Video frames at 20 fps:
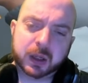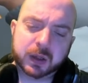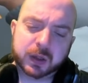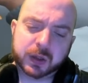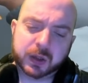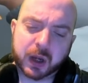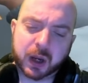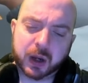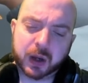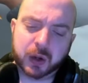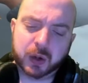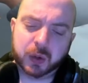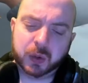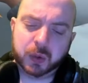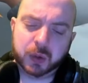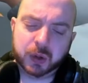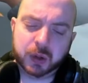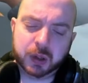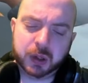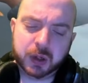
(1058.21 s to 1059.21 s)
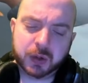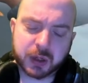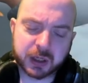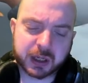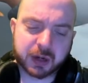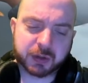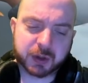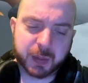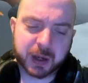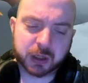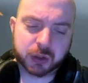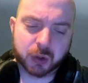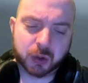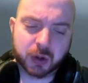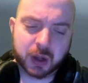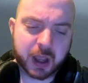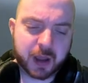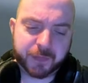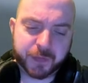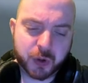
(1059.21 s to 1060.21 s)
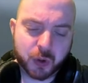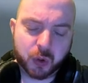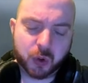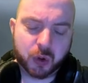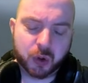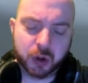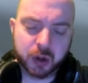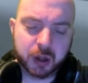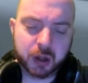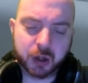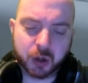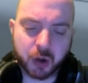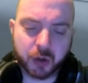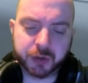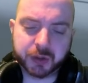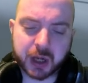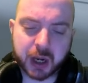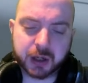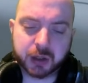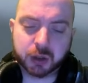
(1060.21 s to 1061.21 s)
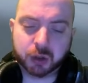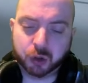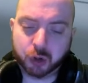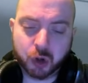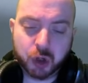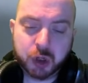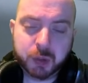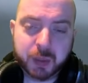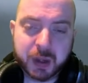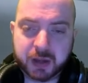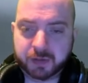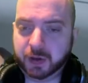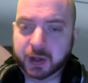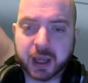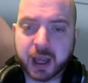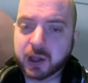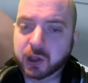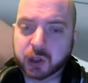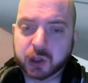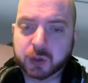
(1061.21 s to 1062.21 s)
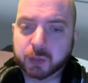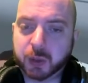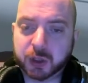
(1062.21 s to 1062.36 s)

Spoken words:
So you just have to make sure, if your content could be for kids,